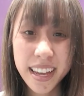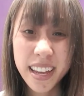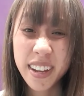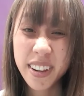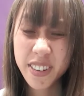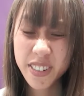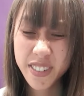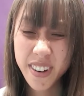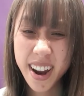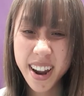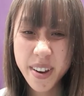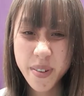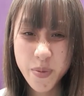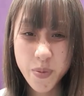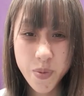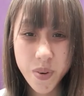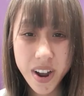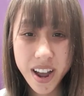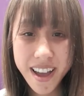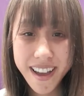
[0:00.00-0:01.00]
Great
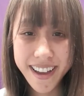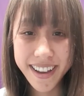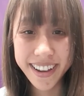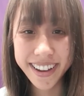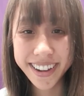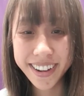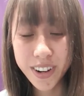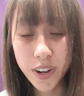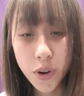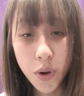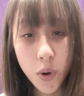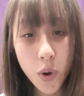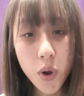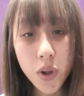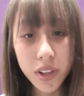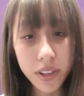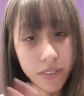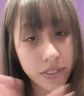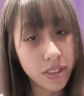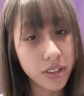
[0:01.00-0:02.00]
work. All
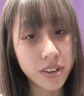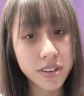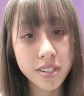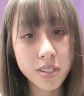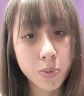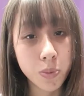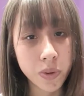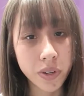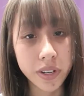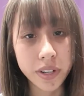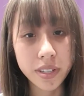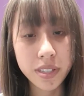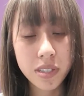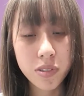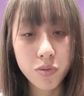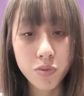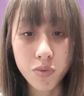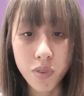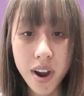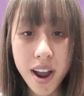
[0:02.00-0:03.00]
of those words
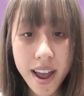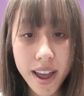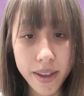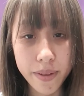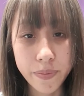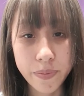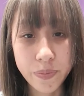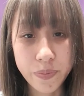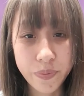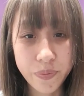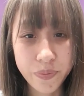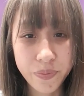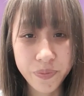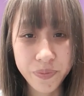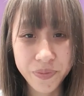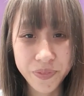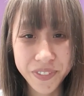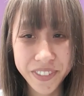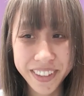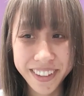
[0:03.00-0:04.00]
rhyme.
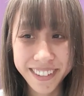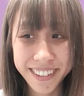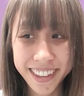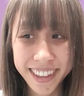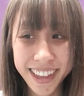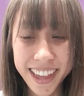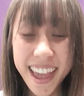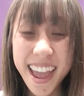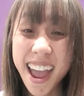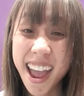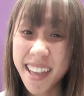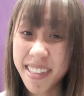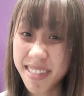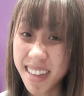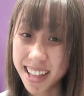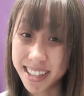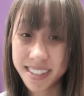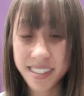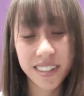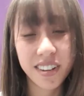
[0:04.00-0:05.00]
And
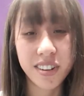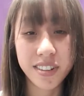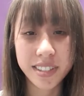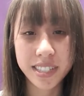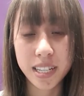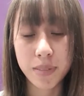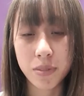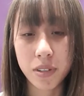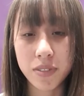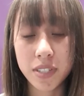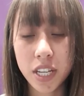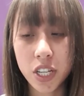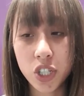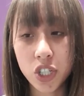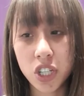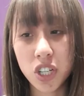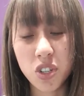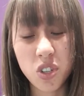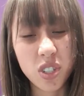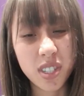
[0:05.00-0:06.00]
that's the concept of teaching
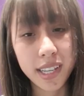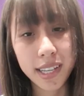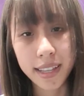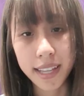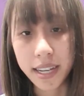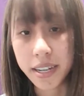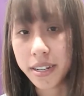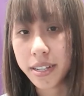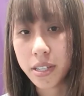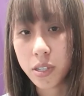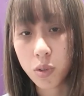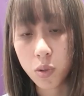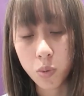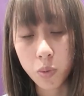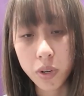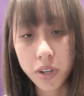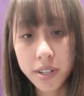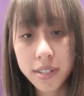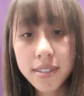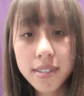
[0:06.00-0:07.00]
it using letters or
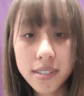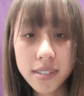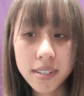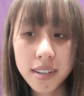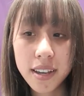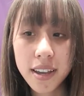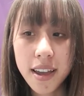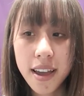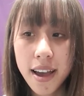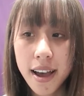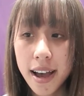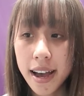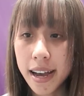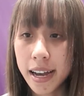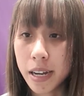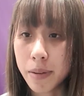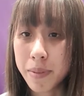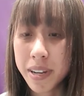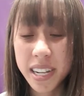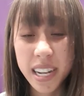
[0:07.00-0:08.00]
words.
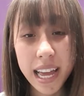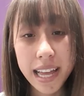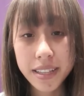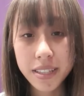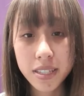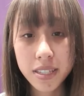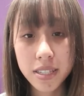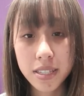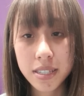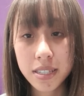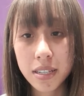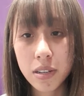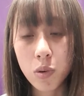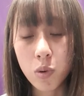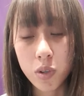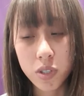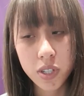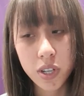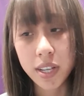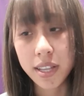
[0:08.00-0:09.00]
And that's
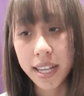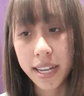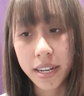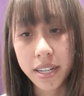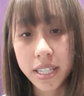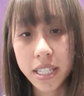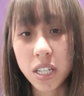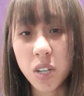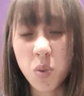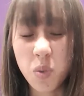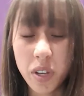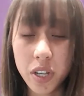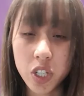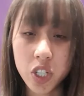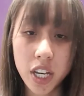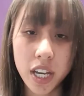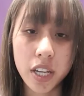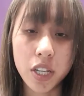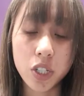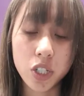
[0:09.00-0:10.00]
also a later skill where you
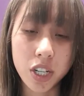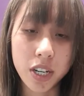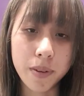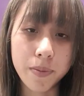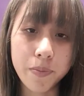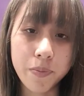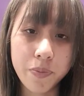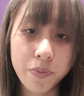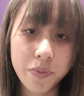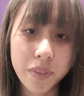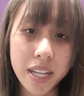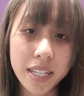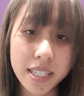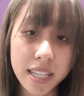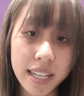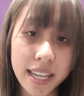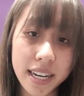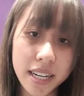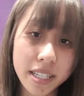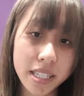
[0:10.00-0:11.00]
change, that's a
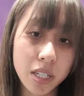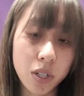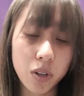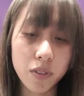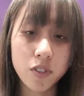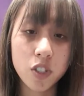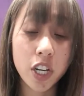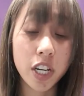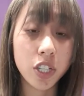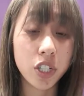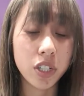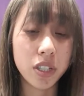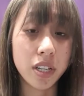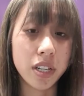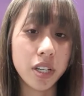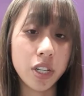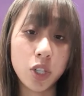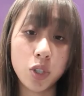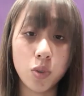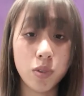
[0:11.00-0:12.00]
later skill of changing the
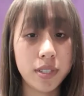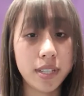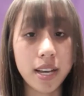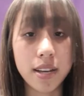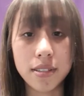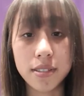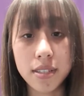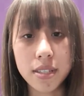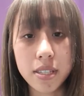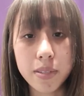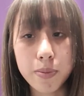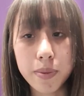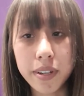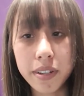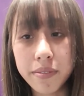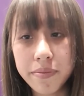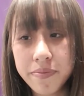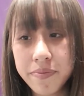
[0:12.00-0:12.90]
initial sounds as well.